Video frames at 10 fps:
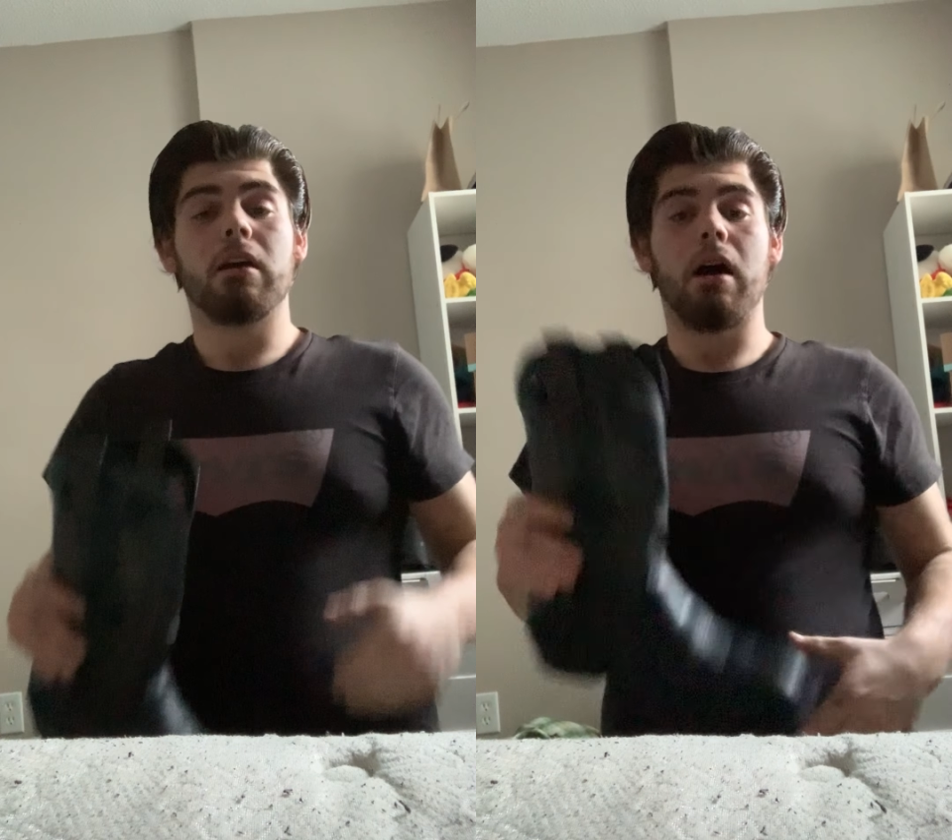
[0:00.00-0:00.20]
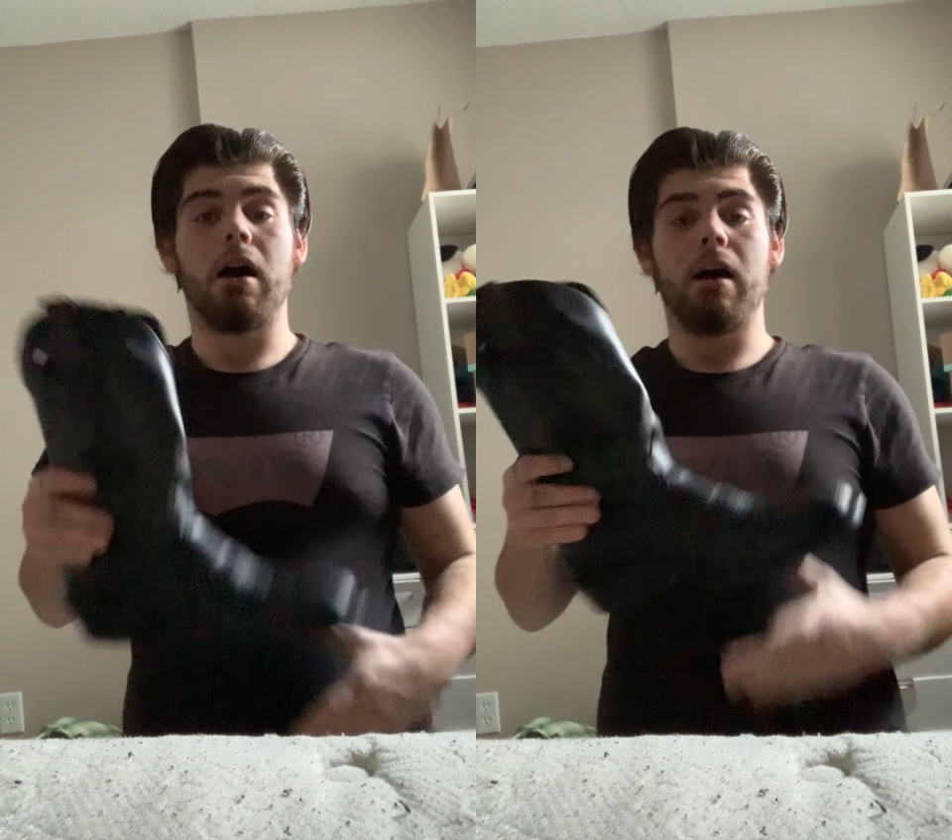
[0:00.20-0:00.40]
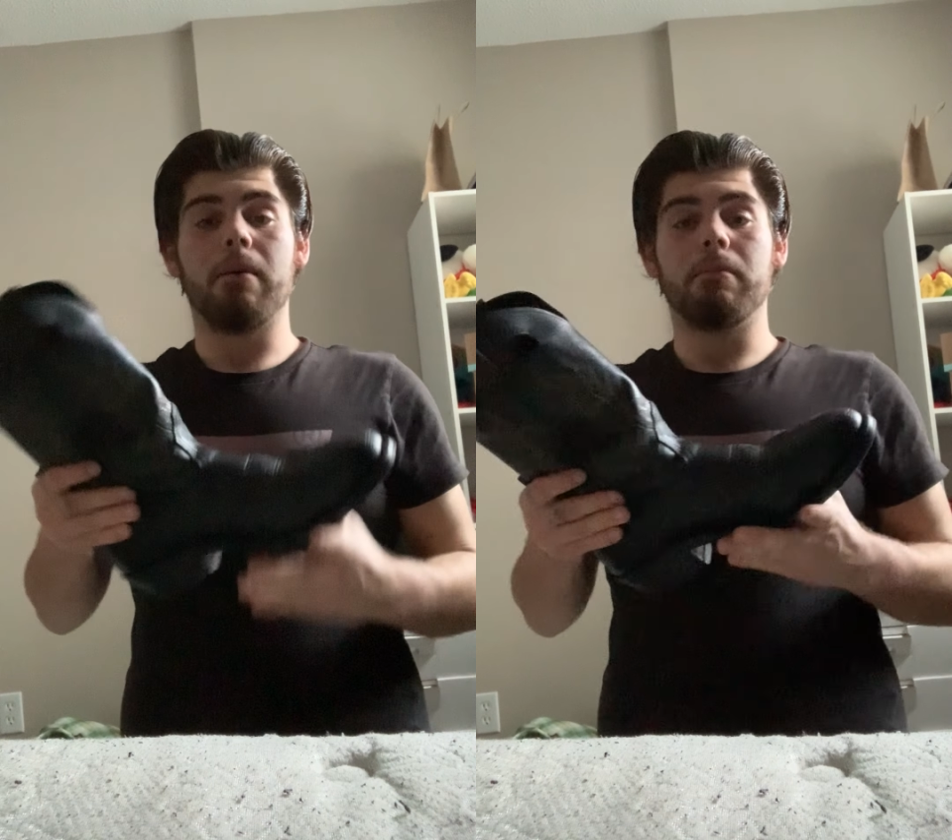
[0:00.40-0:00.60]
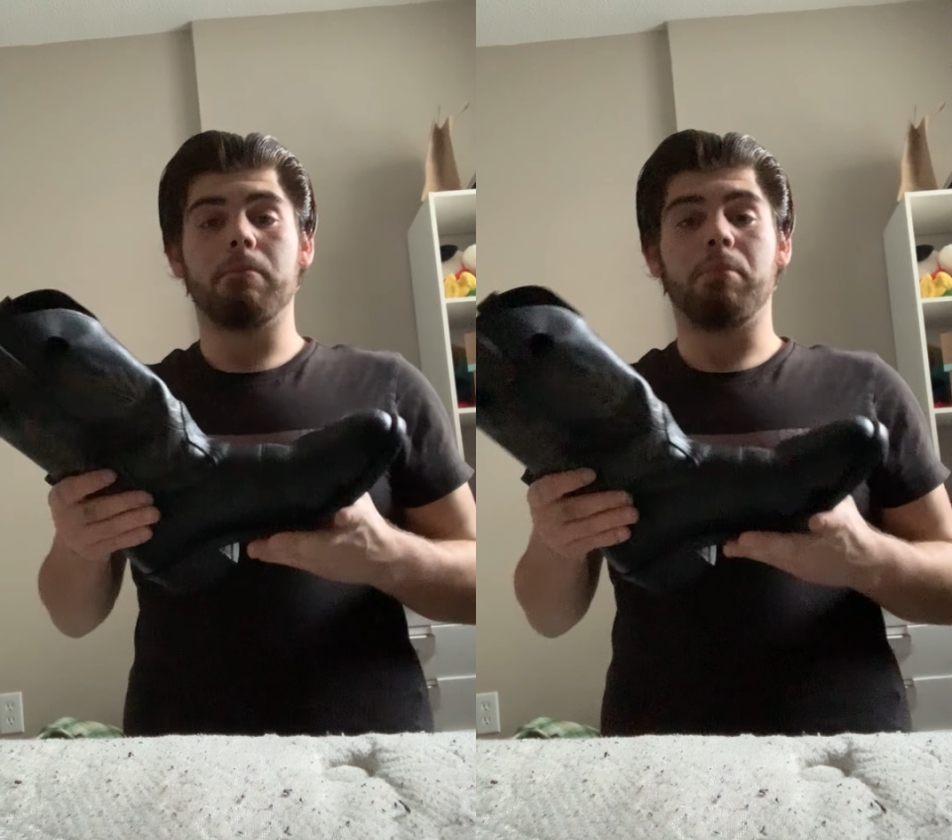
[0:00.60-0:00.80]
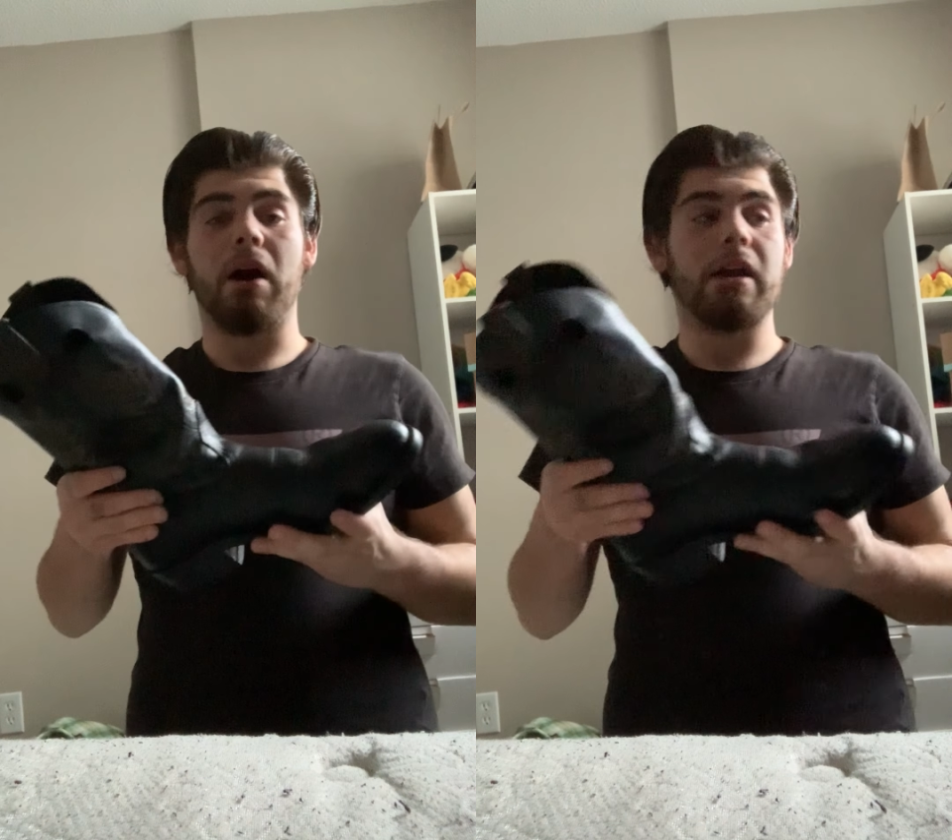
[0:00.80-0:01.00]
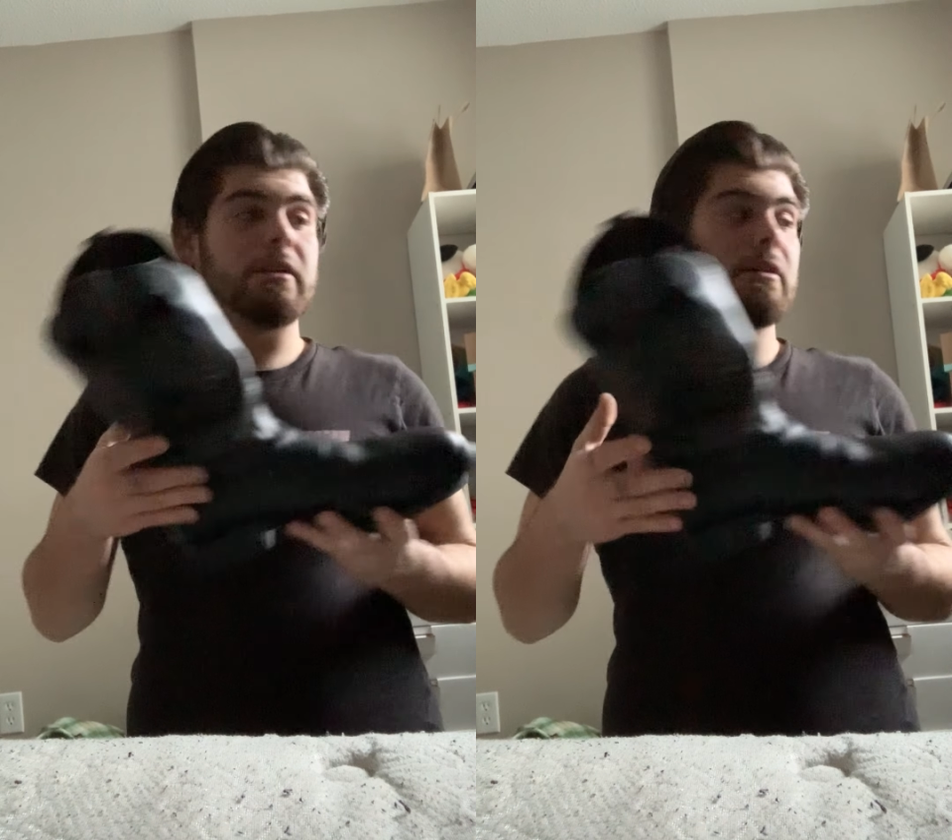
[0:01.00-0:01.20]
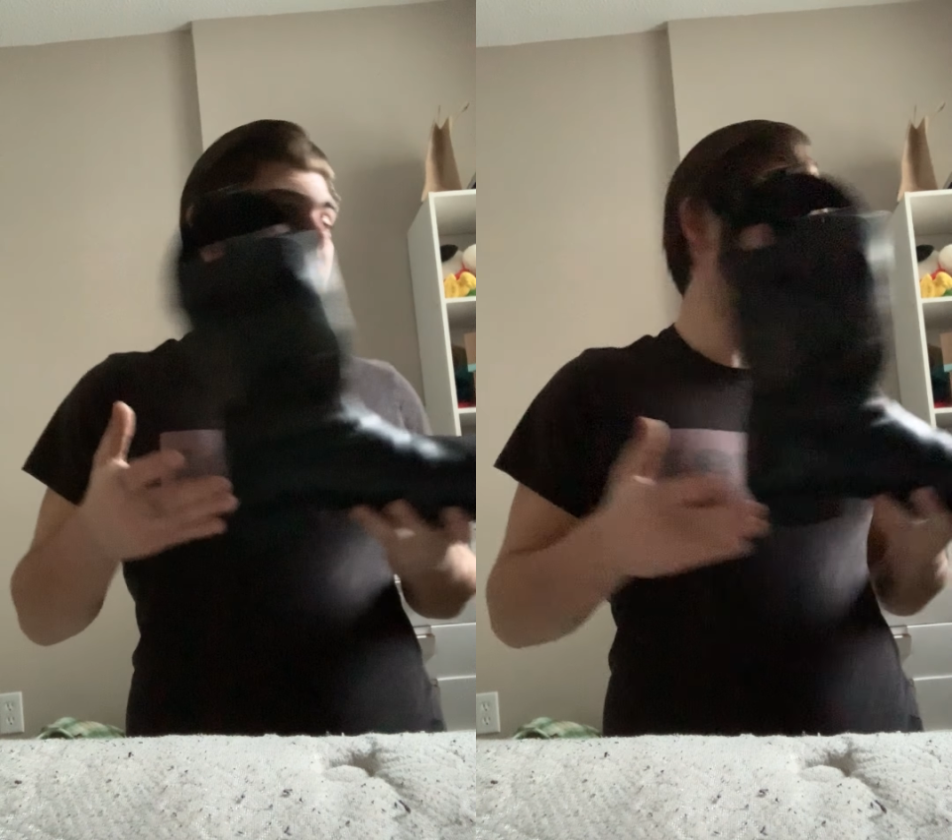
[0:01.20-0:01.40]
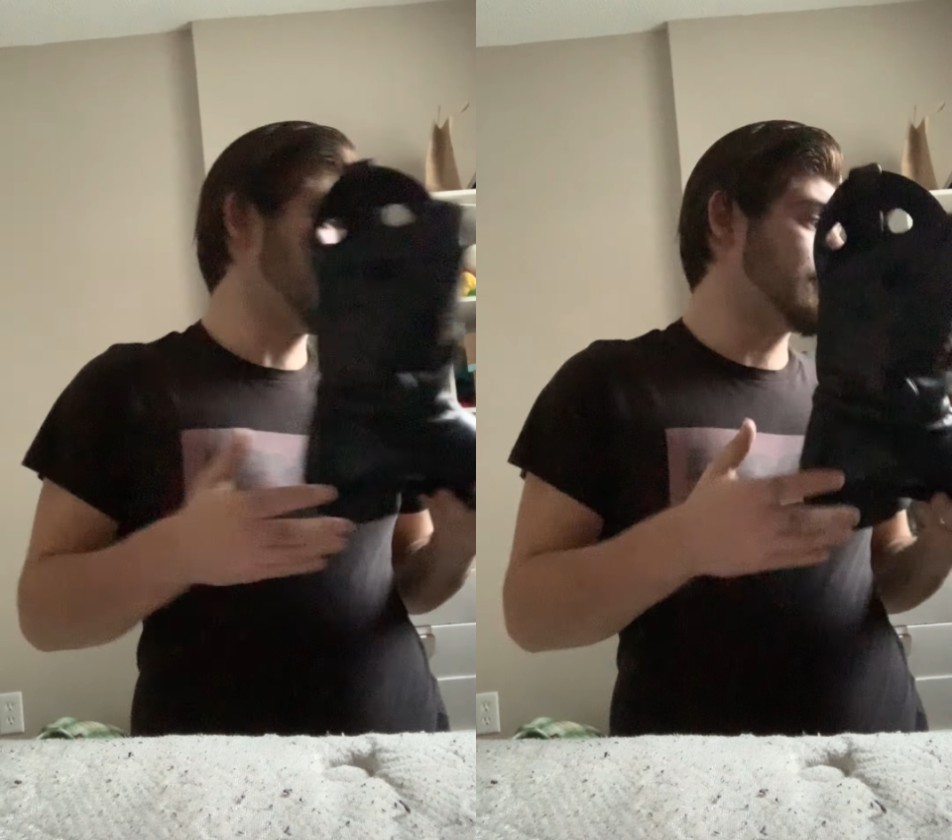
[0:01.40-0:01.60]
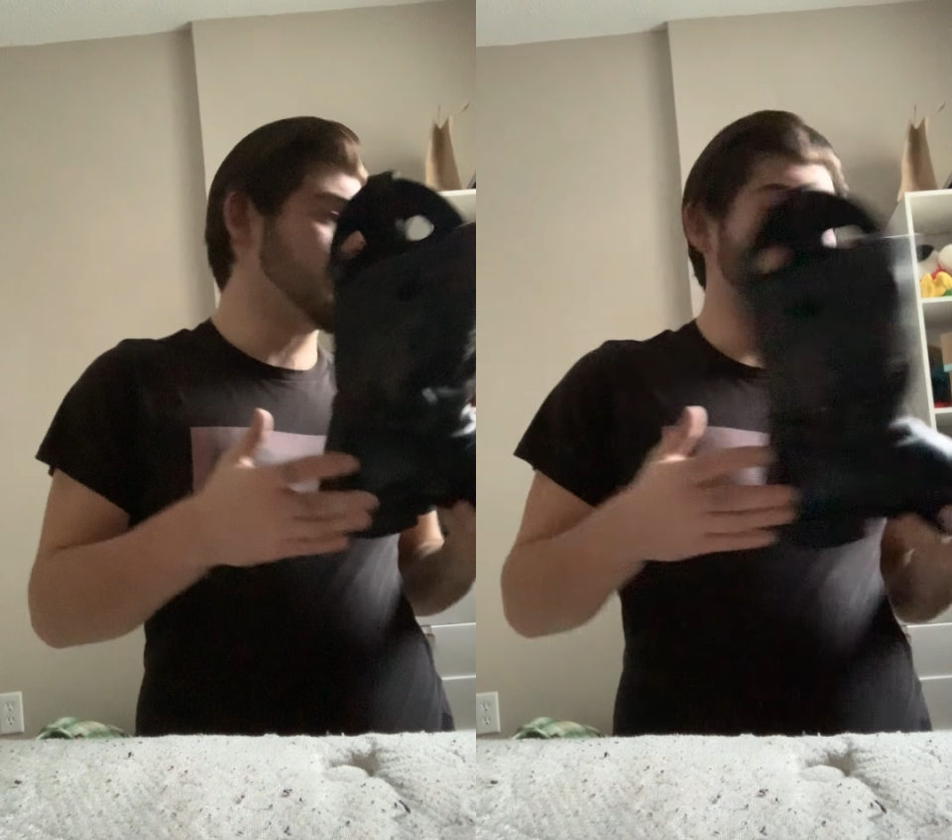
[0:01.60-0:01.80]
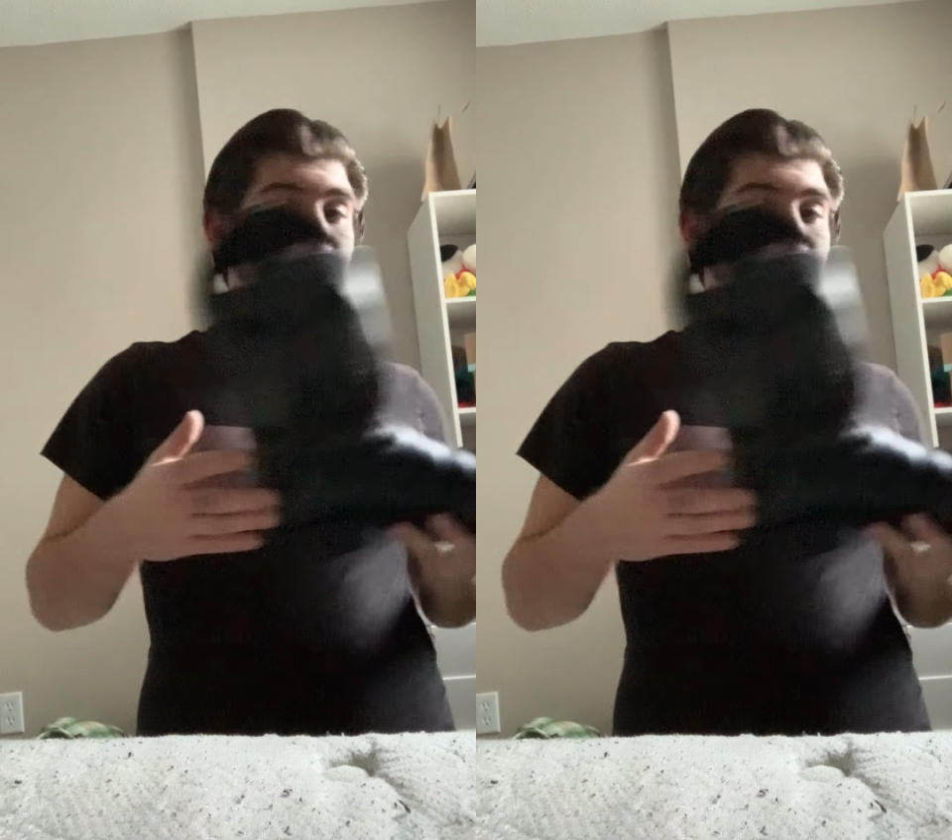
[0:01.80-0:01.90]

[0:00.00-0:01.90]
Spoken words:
But 2